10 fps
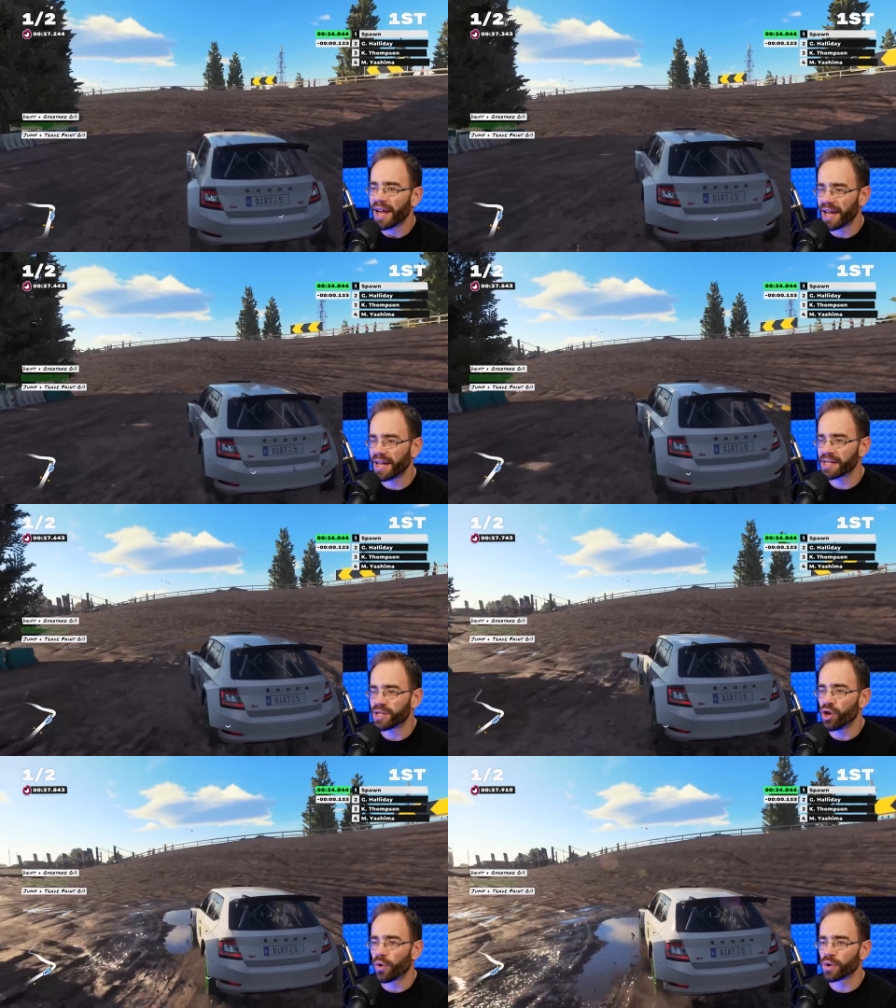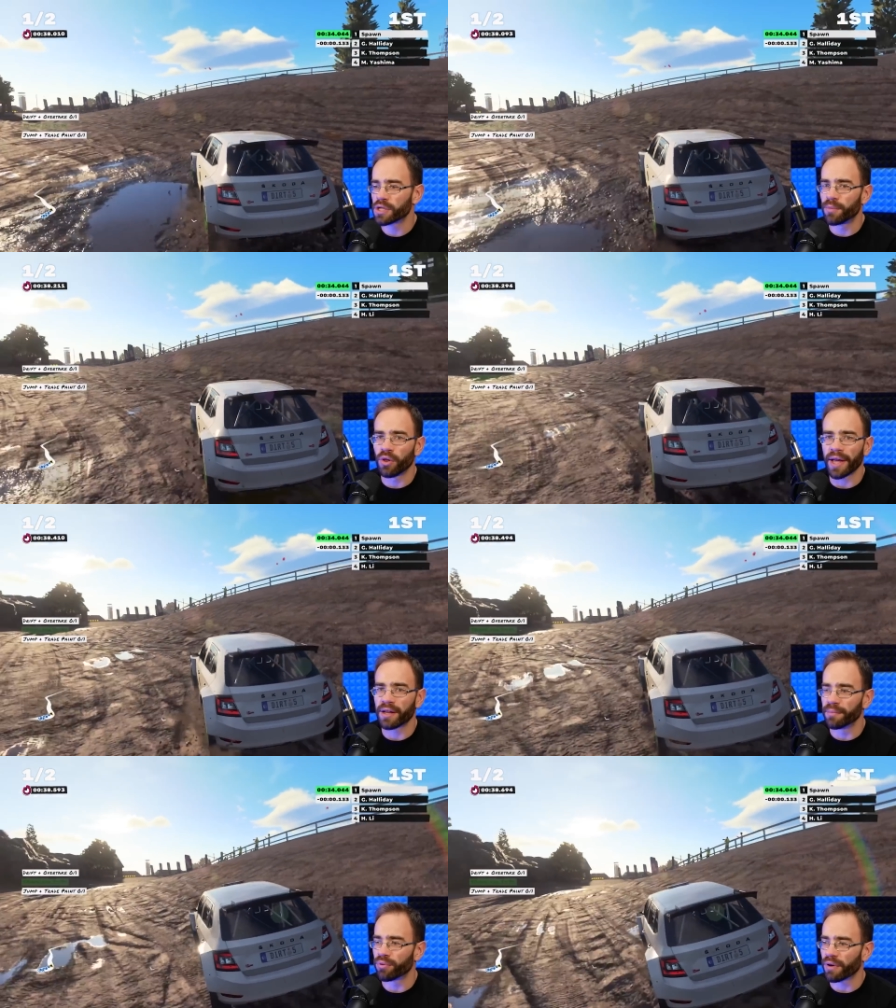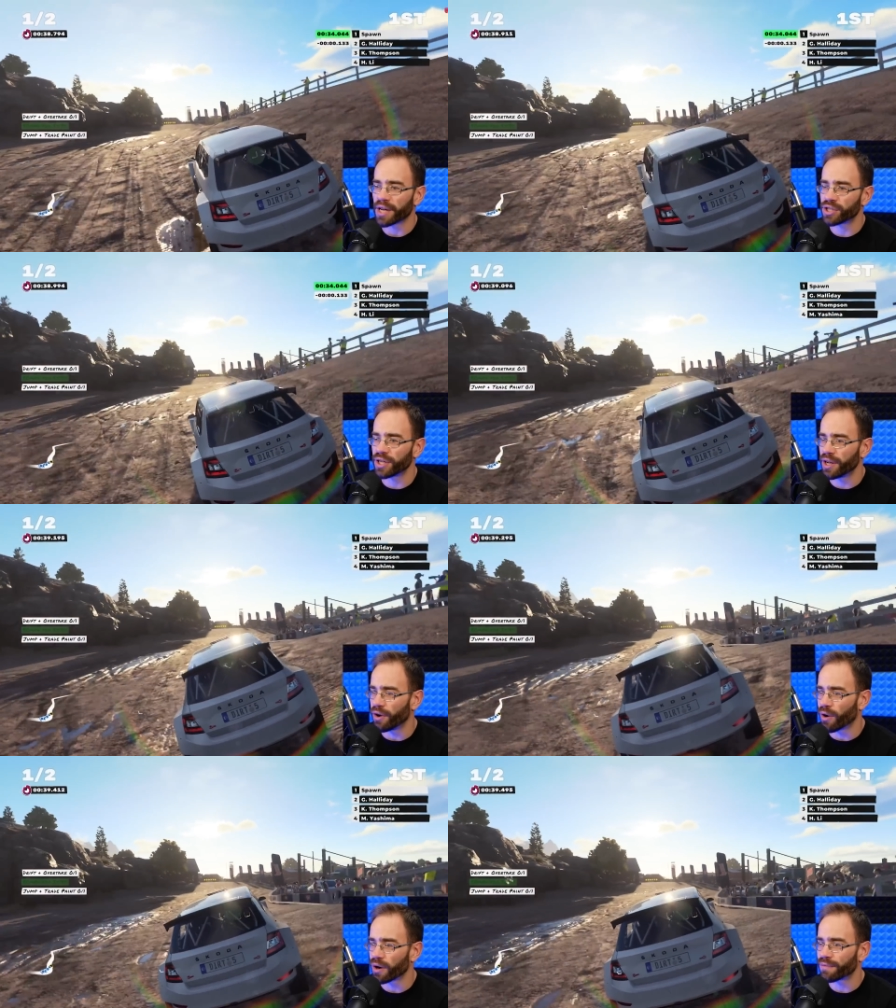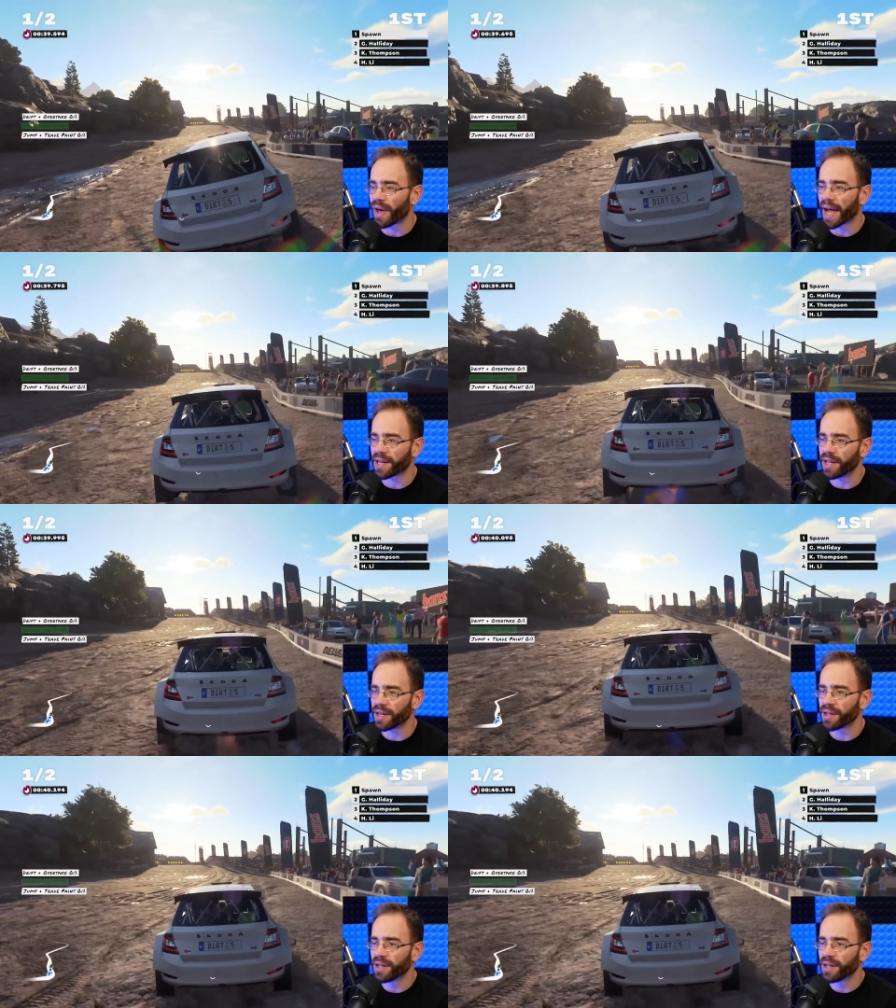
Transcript: it is noticeable like compression and artifacting